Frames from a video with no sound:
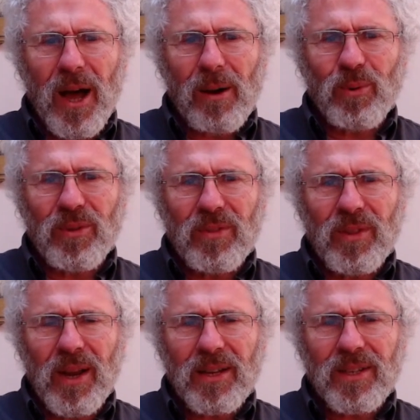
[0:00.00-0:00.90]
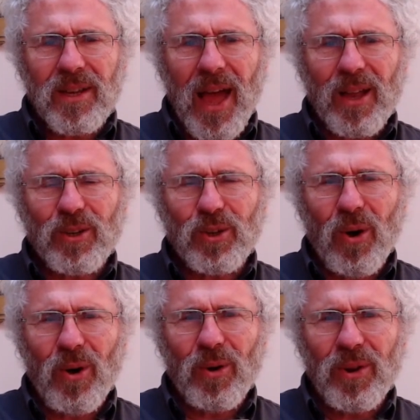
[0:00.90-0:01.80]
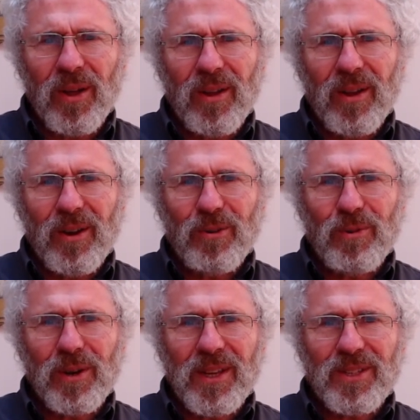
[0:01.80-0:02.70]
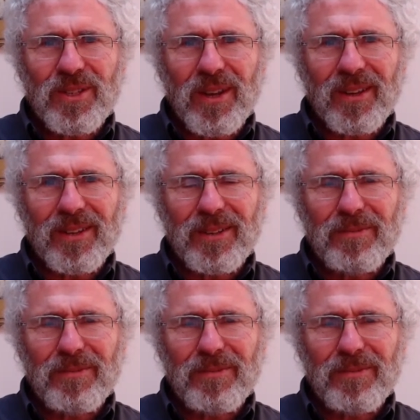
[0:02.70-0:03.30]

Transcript: up within the letter and God released it.